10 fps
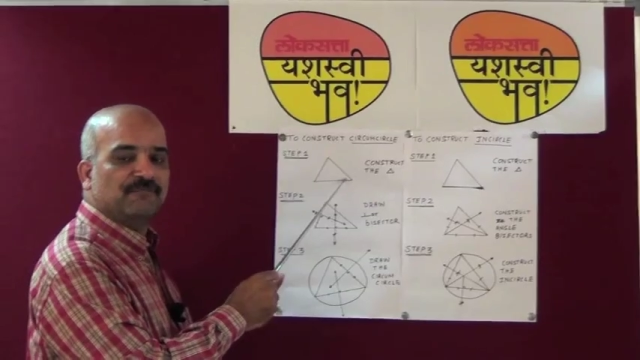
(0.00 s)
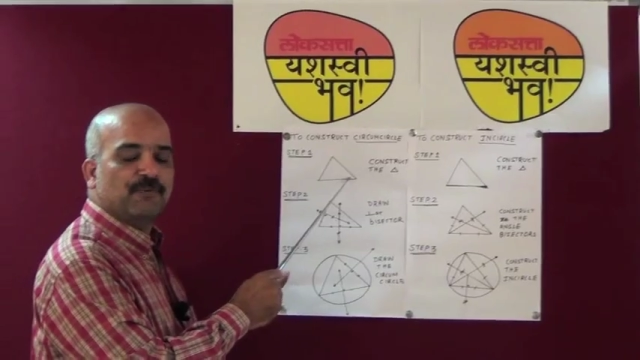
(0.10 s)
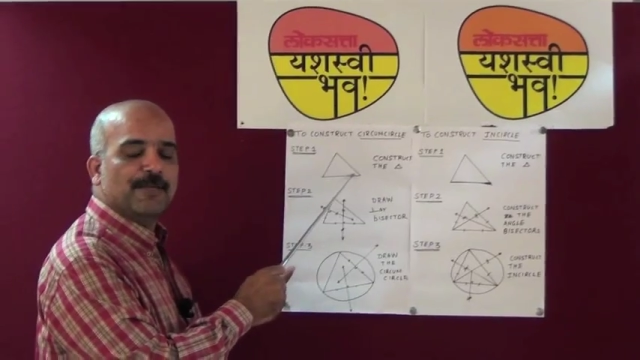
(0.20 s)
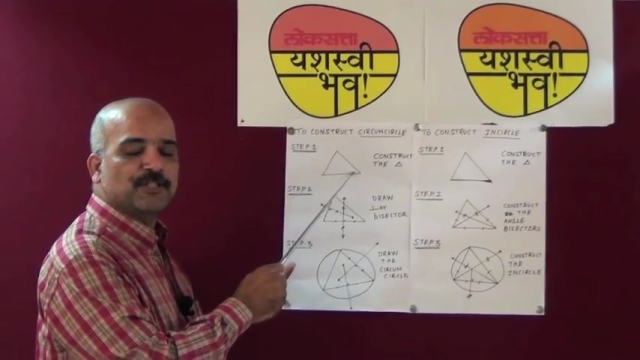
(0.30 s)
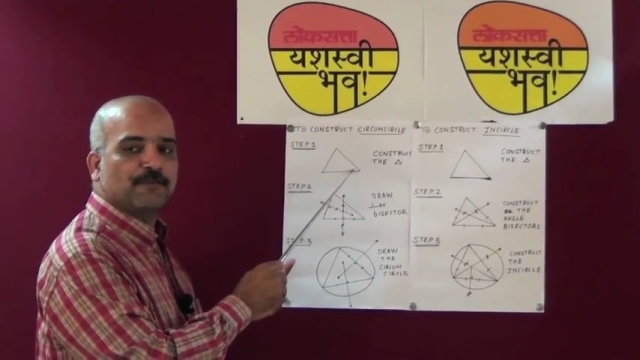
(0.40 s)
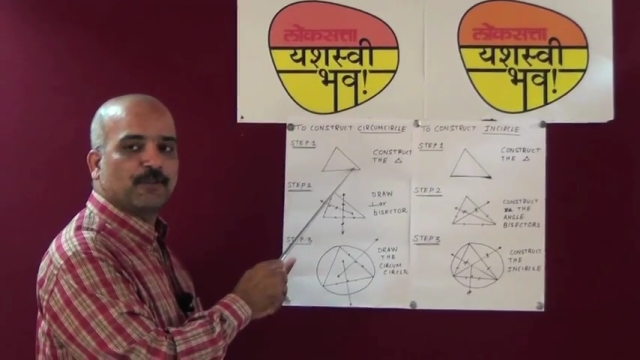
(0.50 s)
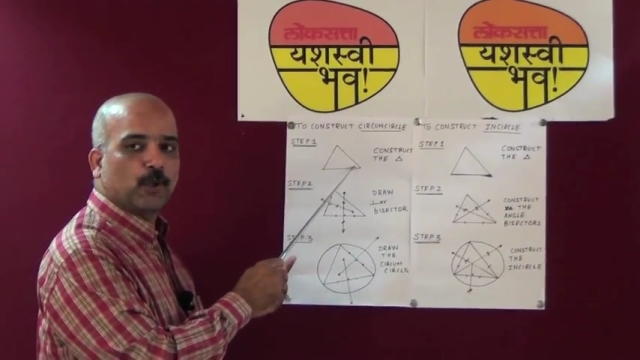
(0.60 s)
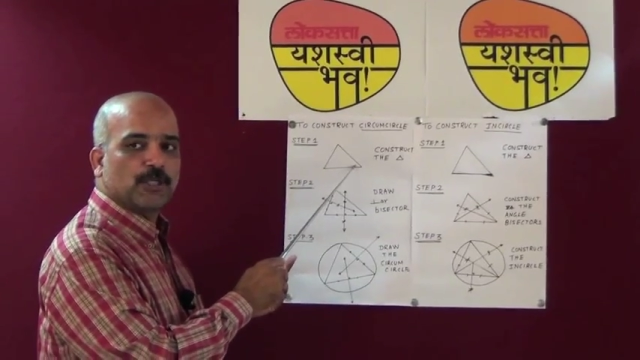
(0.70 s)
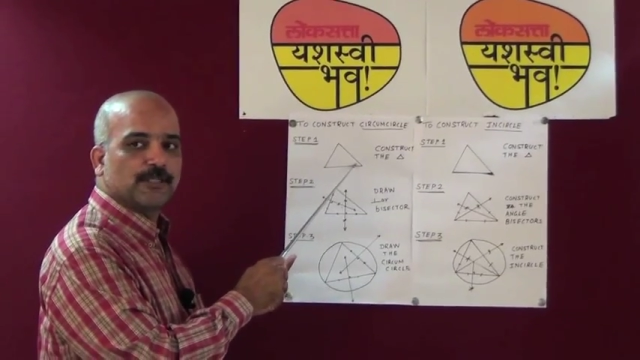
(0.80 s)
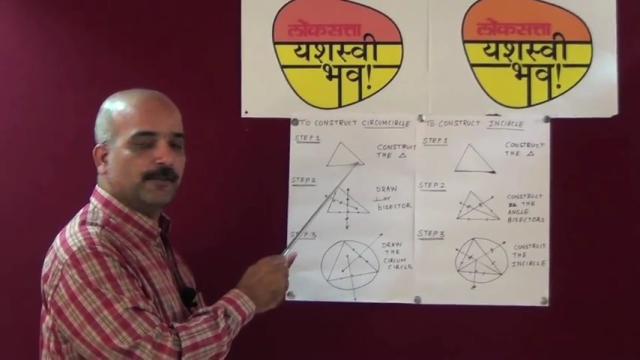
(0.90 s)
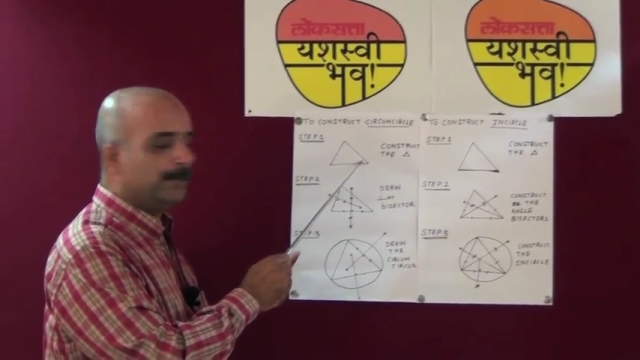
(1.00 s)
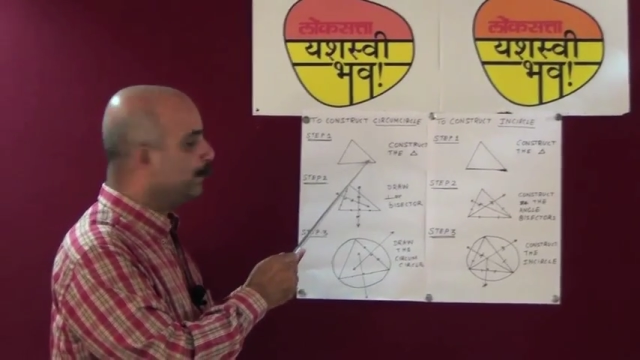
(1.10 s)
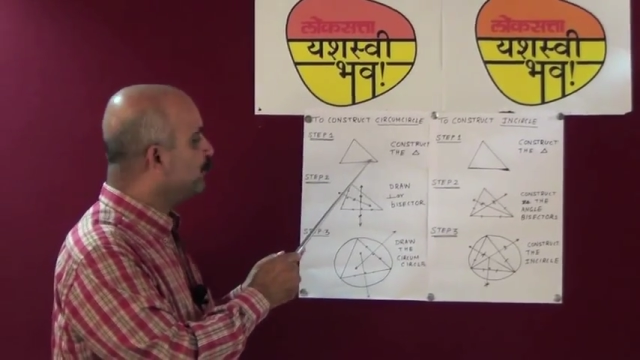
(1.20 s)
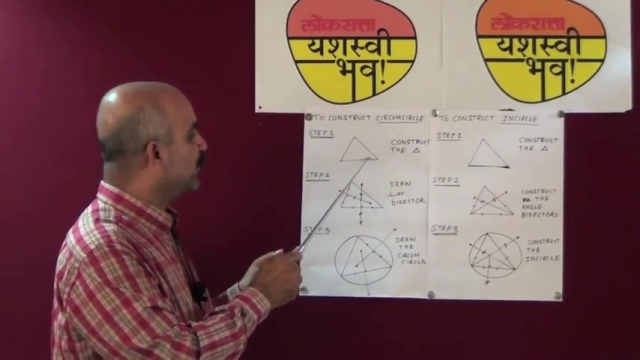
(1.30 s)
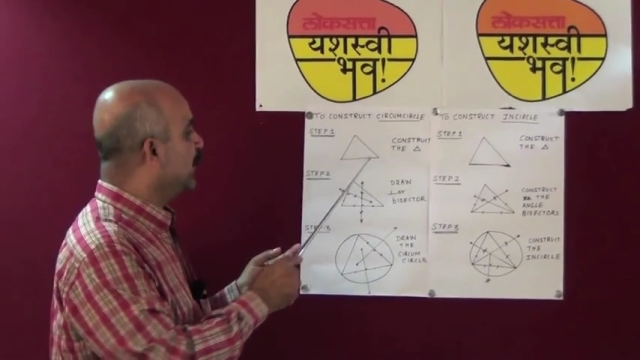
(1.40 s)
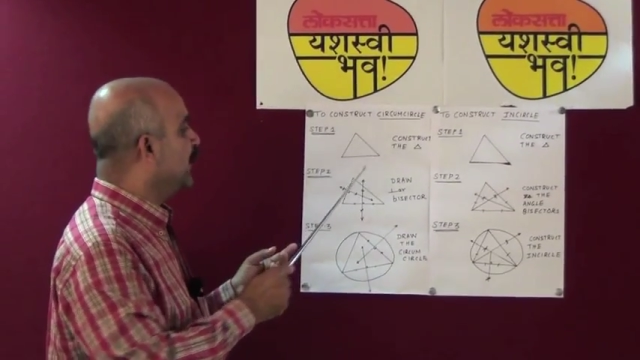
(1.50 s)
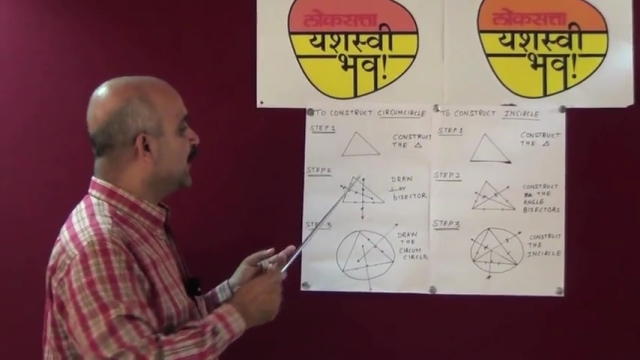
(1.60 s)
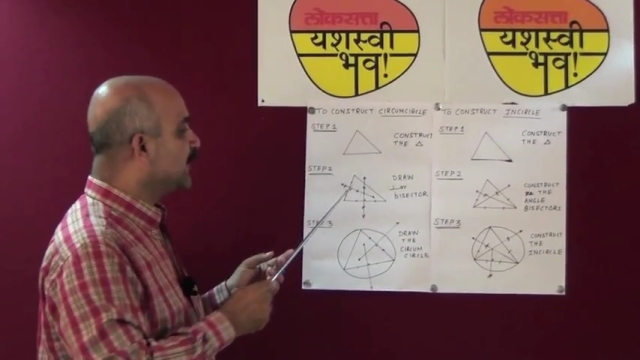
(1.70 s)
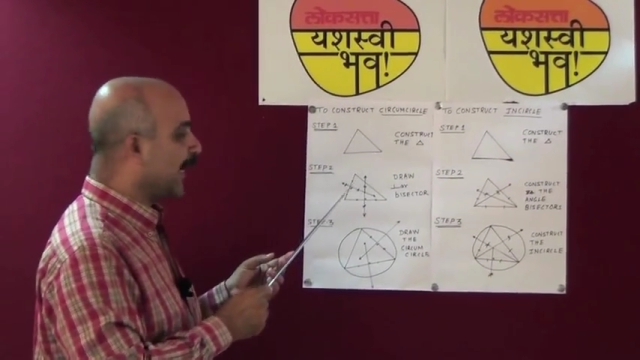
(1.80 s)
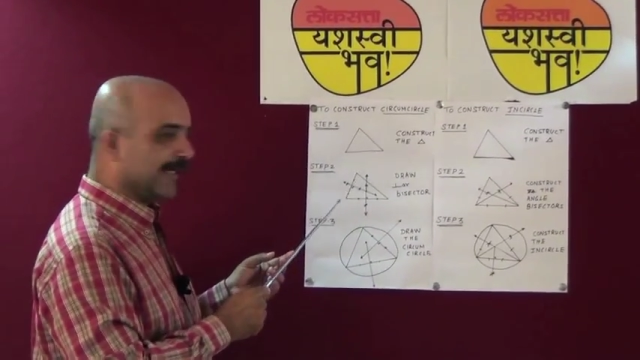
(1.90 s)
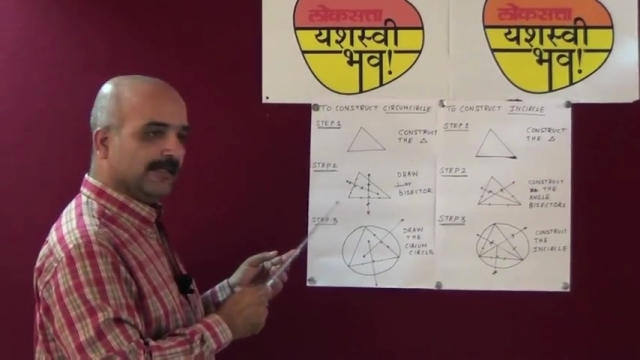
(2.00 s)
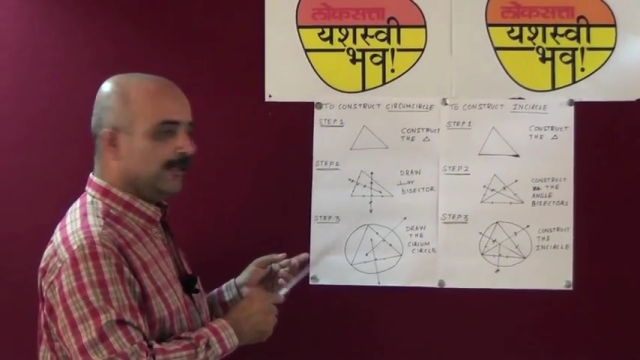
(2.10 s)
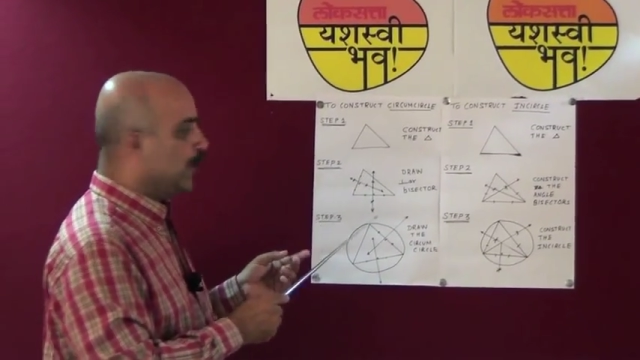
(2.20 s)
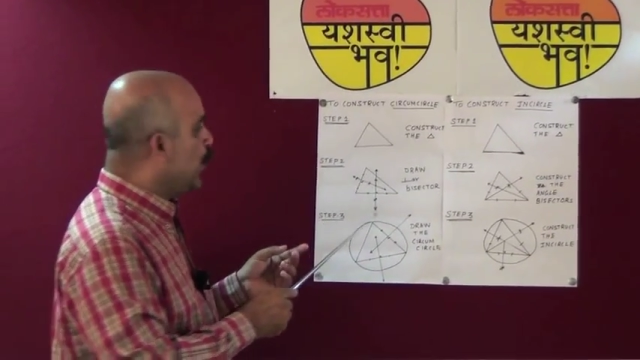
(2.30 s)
information of the question. Second,